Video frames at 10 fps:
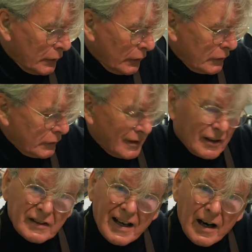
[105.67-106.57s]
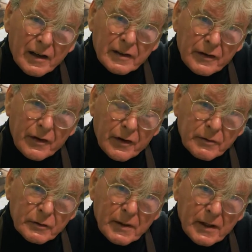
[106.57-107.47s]
Not the hard leather that I
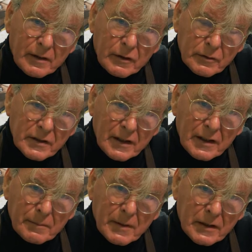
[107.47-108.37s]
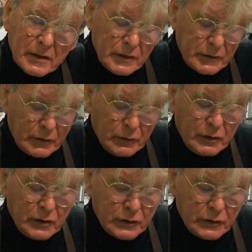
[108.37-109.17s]
was using here many years ago.